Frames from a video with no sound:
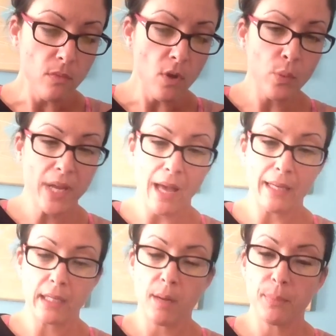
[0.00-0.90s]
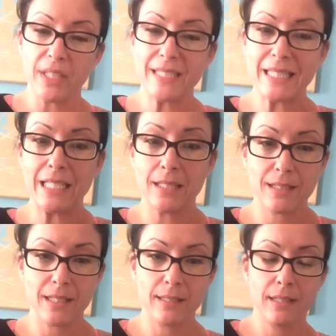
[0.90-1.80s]
We had a couple
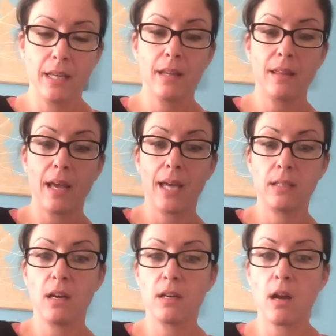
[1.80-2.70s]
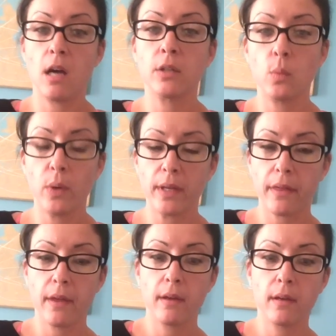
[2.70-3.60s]
incidences that had gone on
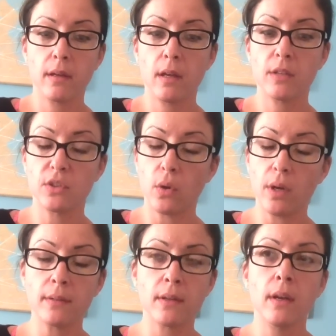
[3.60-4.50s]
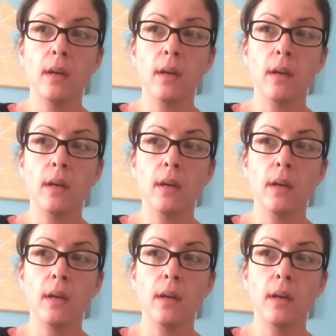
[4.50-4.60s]
with assault.